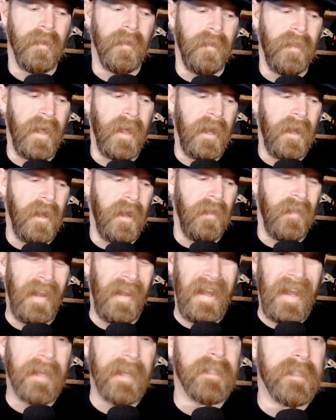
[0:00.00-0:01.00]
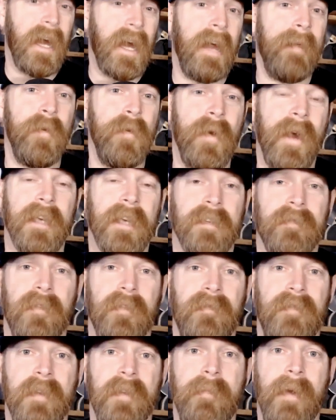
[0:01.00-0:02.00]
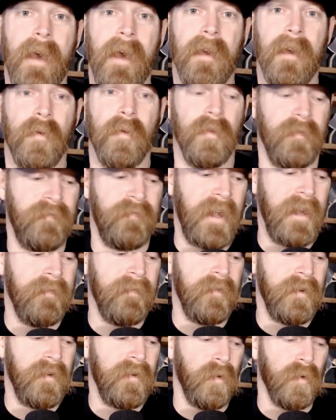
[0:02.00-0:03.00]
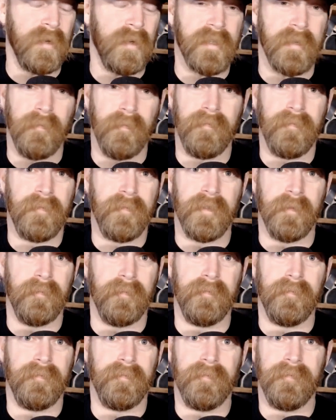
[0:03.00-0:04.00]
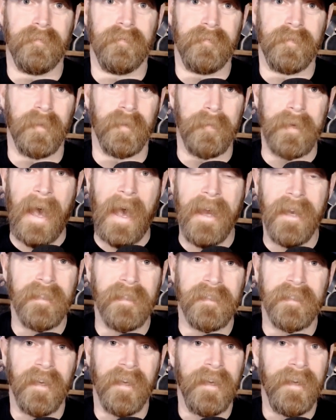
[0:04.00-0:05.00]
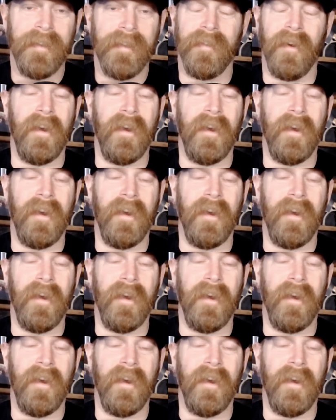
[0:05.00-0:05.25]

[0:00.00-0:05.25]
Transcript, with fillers: then the next time you ask for feedback or a favor or some some some guidance, they're